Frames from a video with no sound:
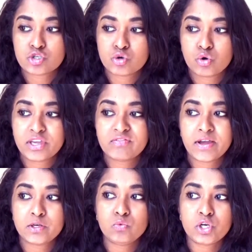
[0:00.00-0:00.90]
so if
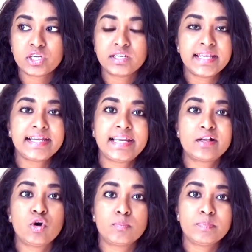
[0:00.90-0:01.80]
I don't want to create
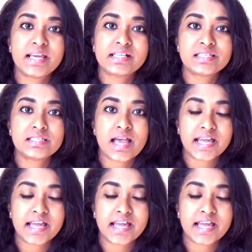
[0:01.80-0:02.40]
like complex